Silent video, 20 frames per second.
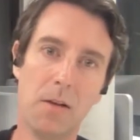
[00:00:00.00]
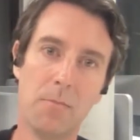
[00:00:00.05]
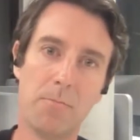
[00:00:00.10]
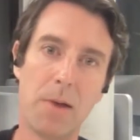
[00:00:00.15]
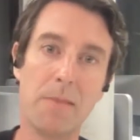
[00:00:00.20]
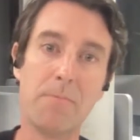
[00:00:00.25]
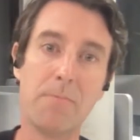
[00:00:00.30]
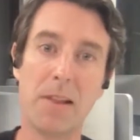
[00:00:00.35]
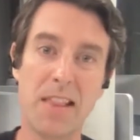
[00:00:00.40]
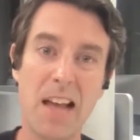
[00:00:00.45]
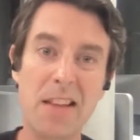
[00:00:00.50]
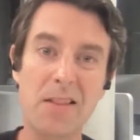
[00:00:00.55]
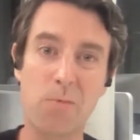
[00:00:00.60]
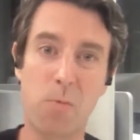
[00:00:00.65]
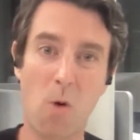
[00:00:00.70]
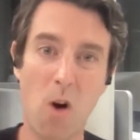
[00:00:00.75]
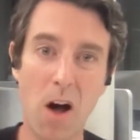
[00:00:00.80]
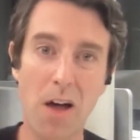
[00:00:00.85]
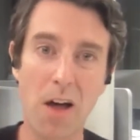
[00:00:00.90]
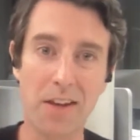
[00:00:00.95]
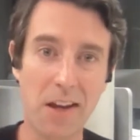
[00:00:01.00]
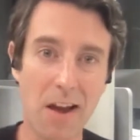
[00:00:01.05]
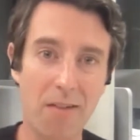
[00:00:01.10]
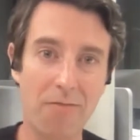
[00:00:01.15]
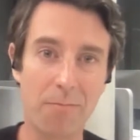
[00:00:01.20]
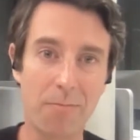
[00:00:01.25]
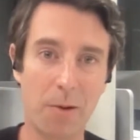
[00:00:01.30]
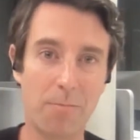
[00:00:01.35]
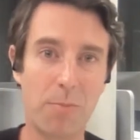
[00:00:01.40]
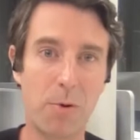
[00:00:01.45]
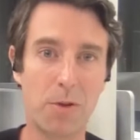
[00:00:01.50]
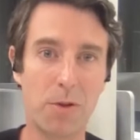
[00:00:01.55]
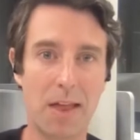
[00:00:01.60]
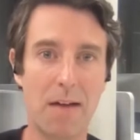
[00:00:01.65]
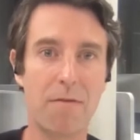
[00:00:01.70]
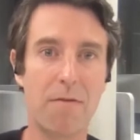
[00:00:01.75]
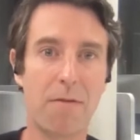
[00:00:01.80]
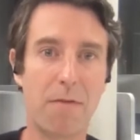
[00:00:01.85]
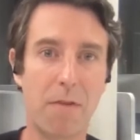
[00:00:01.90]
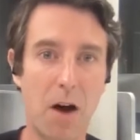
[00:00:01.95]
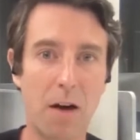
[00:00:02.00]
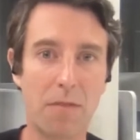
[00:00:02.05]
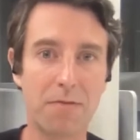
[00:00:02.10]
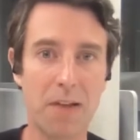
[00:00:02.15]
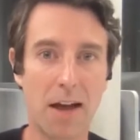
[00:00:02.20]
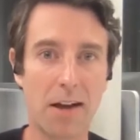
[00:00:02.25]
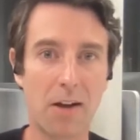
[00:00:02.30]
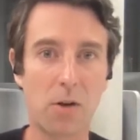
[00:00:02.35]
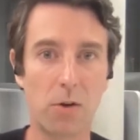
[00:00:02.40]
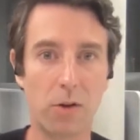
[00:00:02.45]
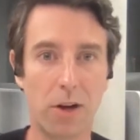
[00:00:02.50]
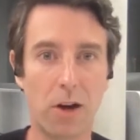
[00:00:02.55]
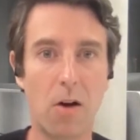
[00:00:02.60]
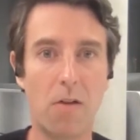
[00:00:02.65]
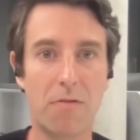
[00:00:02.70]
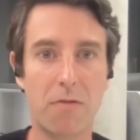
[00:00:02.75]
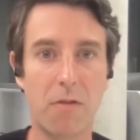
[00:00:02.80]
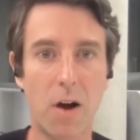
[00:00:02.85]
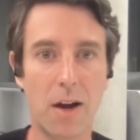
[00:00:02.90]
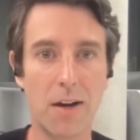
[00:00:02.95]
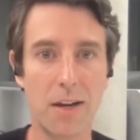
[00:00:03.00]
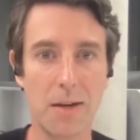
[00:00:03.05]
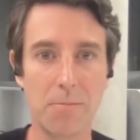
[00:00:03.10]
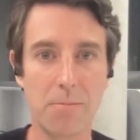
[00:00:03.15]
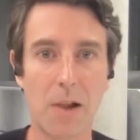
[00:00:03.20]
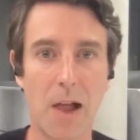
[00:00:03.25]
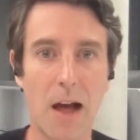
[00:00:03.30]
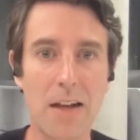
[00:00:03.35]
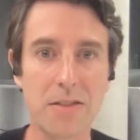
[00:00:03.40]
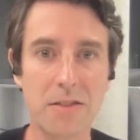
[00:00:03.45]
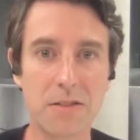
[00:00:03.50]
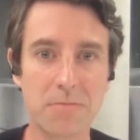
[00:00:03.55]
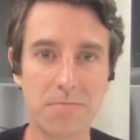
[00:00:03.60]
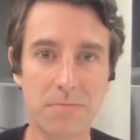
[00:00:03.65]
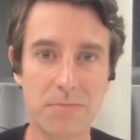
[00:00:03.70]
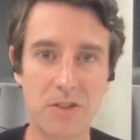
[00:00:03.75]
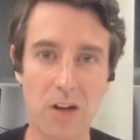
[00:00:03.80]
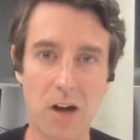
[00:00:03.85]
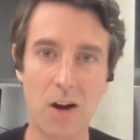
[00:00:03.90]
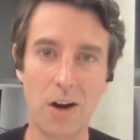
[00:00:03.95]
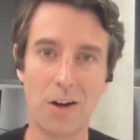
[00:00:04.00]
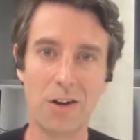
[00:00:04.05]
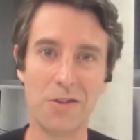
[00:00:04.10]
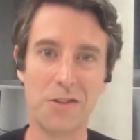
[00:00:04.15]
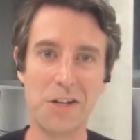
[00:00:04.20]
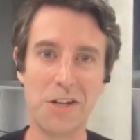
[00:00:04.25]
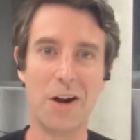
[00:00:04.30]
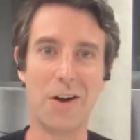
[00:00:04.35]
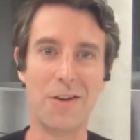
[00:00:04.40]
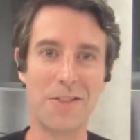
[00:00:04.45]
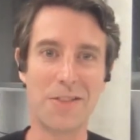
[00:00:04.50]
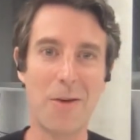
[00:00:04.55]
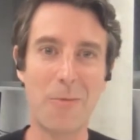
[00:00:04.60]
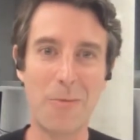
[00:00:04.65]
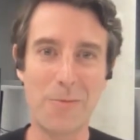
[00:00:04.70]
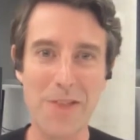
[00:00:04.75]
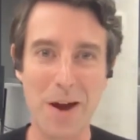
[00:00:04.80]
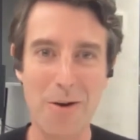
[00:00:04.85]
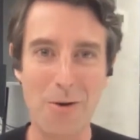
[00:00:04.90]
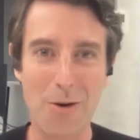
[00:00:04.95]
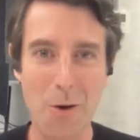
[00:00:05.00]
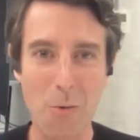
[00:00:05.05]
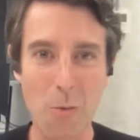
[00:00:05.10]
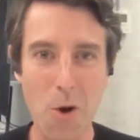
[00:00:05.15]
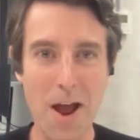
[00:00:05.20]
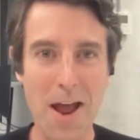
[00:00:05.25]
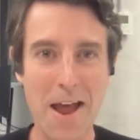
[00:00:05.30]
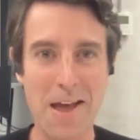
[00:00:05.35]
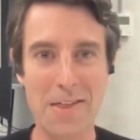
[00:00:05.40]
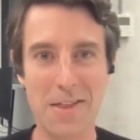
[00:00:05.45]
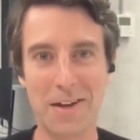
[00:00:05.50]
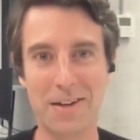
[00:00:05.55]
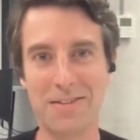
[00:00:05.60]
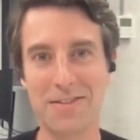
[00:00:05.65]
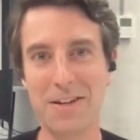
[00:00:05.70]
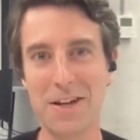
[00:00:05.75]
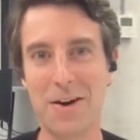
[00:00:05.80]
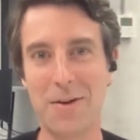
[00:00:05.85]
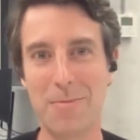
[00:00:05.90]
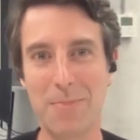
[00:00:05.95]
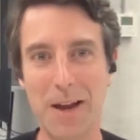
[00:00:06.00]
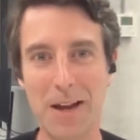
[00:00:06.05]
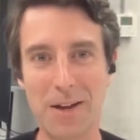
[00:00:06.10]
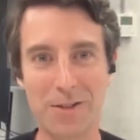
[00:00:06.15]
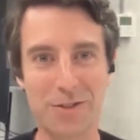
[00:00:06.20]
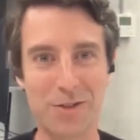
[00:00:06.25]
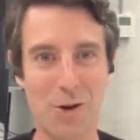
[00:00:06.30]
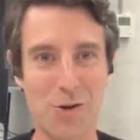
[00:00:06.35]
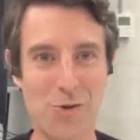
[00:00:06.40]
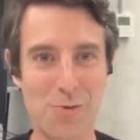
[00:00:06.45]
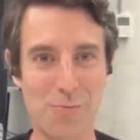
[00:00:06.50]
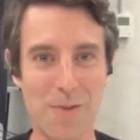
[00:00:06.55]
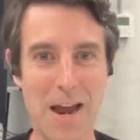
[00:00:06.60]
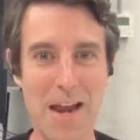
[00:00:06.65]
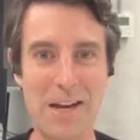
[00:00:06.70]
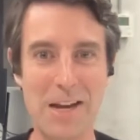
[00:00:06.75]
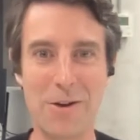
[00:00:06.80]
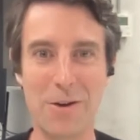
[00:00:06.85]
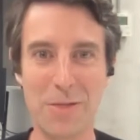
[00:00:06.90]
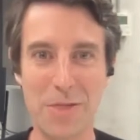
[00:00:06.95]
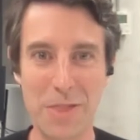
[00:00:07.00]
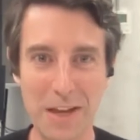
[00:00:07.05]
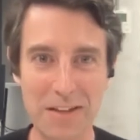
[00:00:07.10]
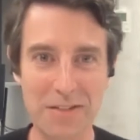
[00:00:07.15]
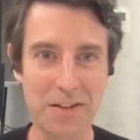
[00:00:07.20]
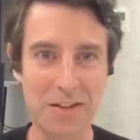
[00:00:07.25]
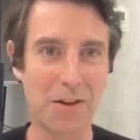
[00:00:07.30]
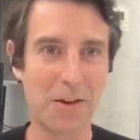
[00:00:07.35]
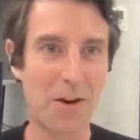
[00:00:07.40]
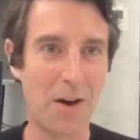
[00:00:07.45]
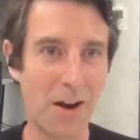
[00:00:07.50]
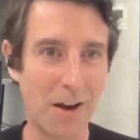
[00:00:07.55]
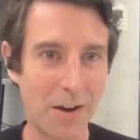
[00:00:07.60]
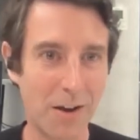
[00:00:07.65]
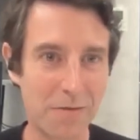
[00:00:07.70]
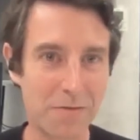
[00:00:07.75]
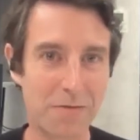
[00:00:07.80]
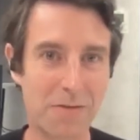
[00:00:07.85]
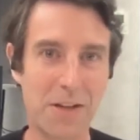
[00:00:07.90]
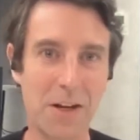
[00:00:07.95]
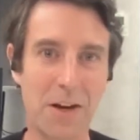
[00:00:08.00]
But that's why the government put that 5-day cooling off right in place. So, they were aware that, being on social media and things can kind of,